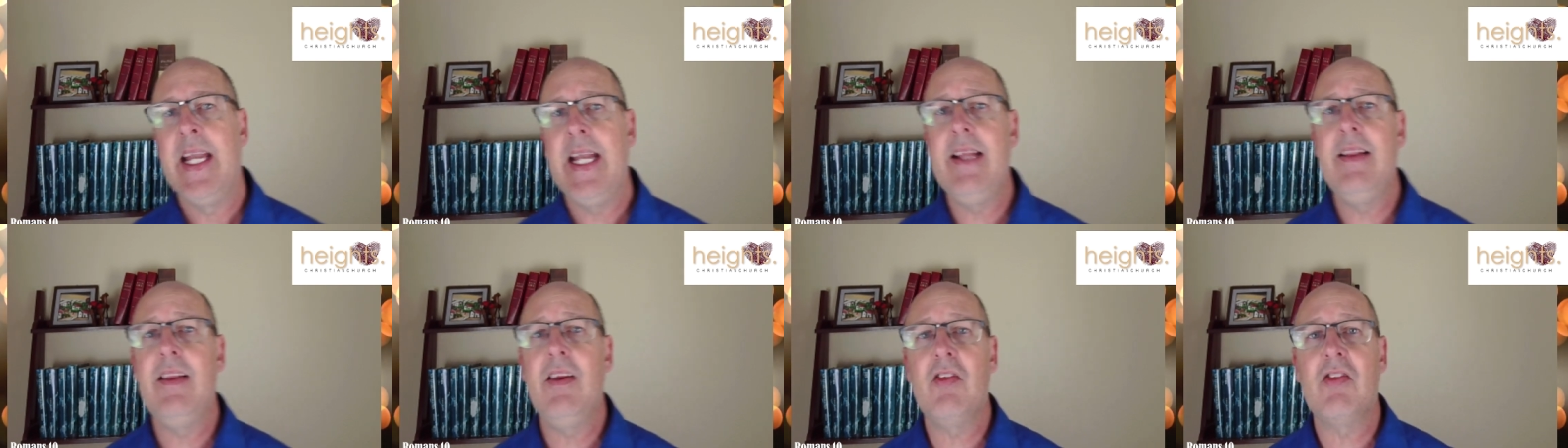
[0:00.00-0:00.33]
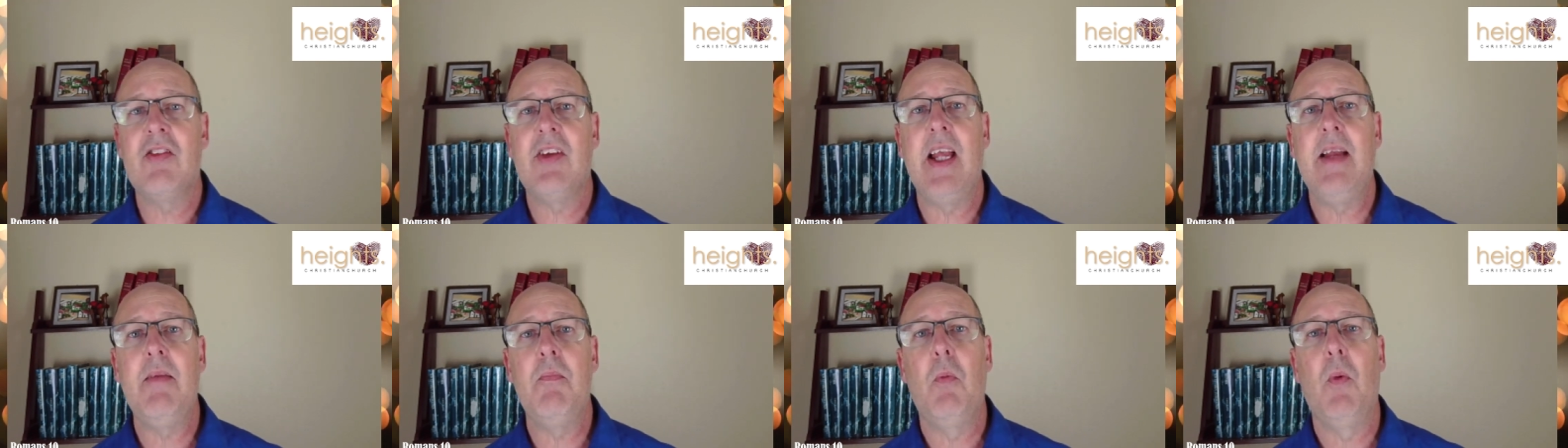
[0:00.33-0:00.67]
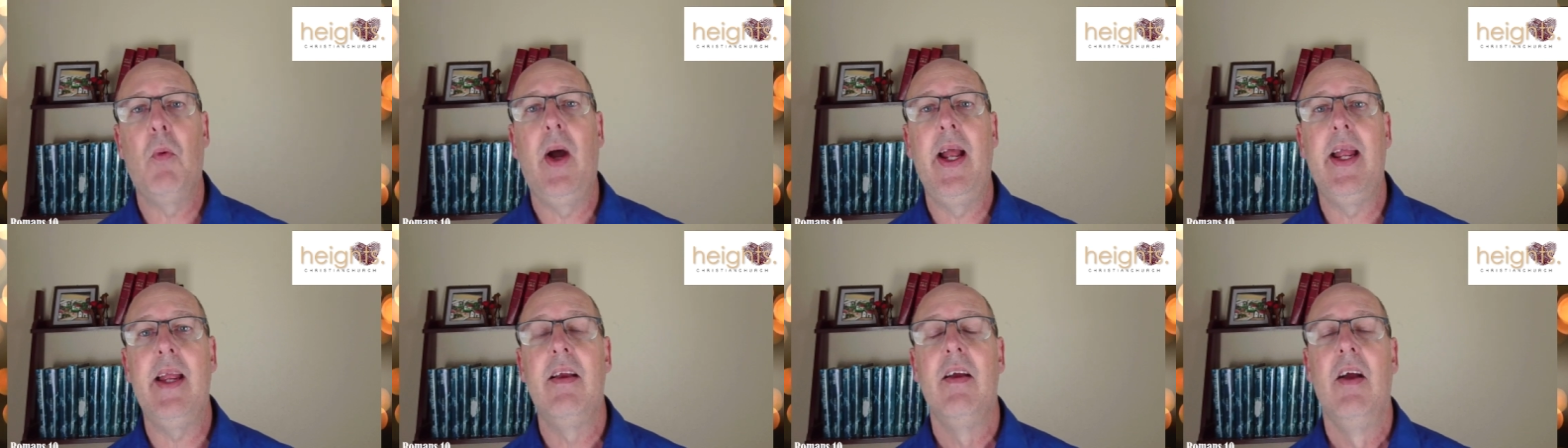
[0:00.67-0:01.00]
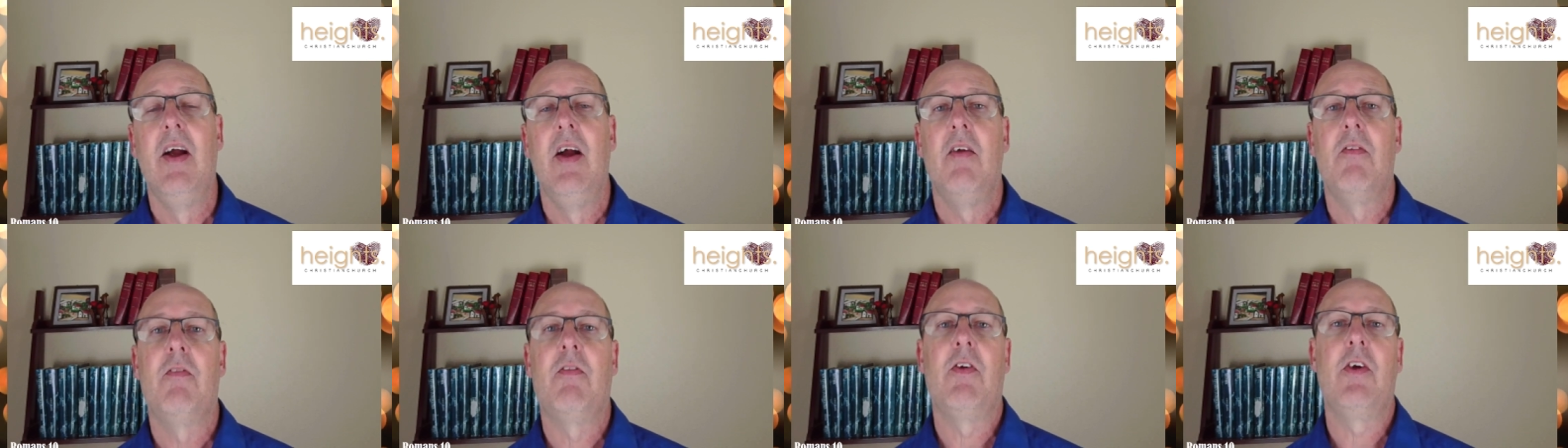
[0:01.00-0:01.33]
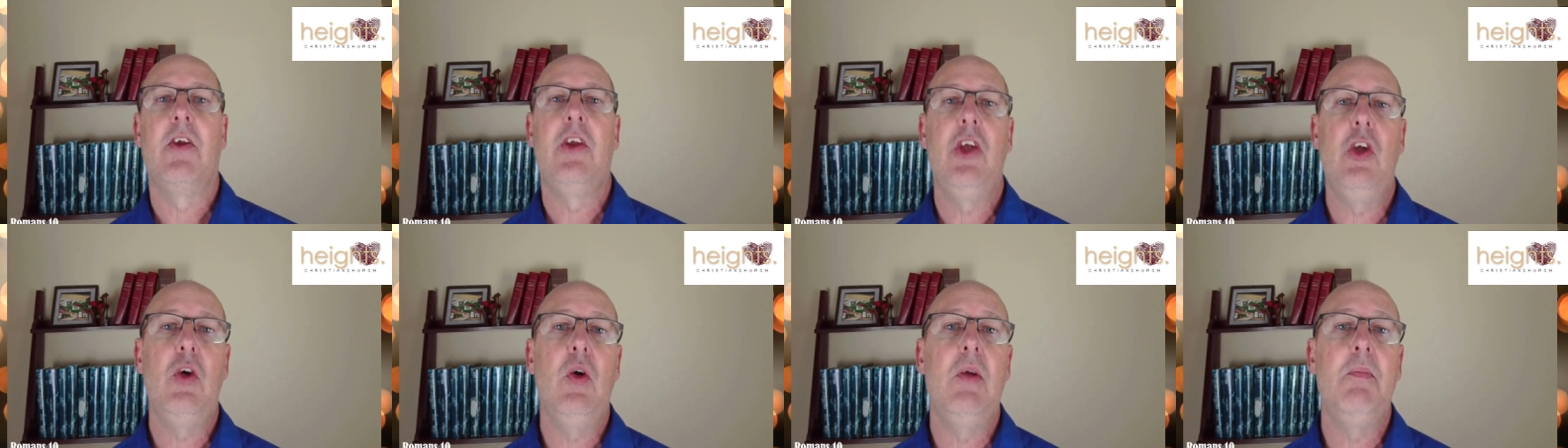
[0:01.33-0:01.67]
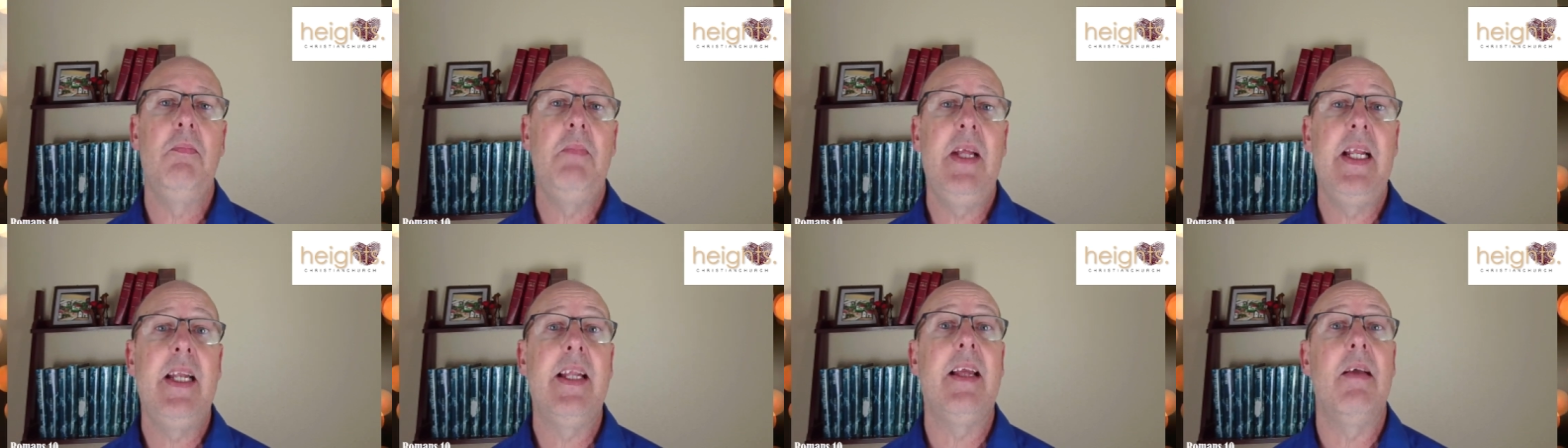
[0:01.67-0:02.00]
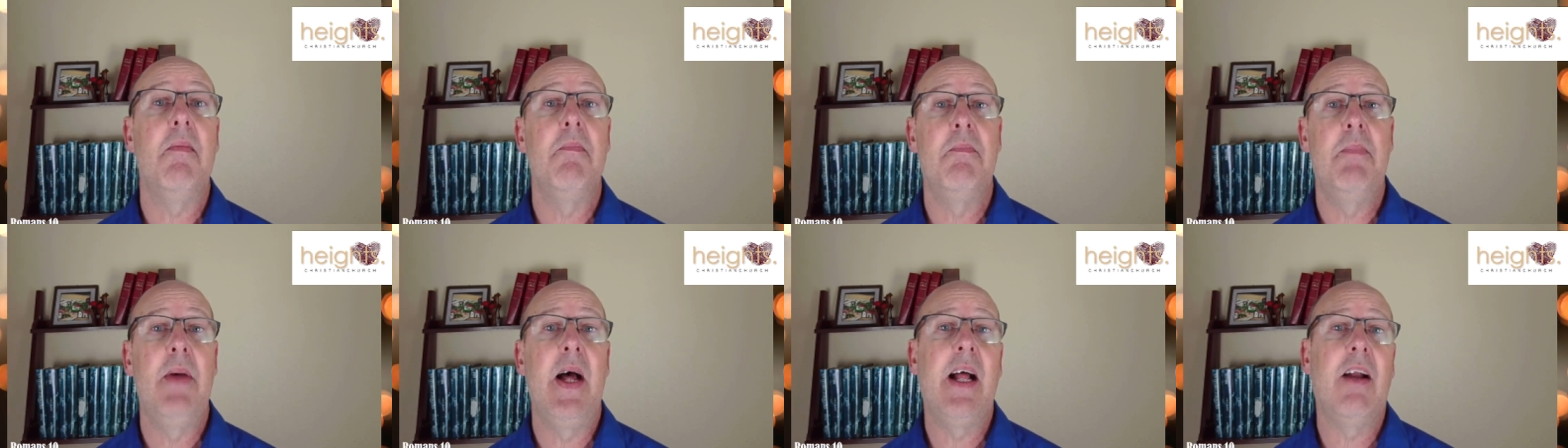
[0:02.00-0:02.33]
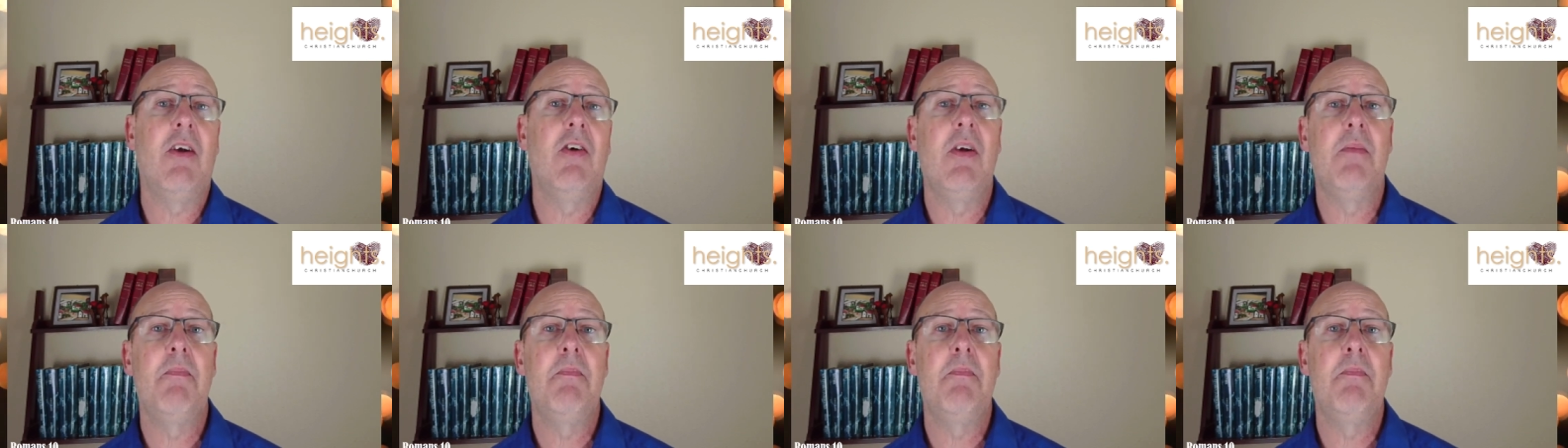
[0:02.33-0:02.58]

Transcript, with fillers: in the same way for you and me to get better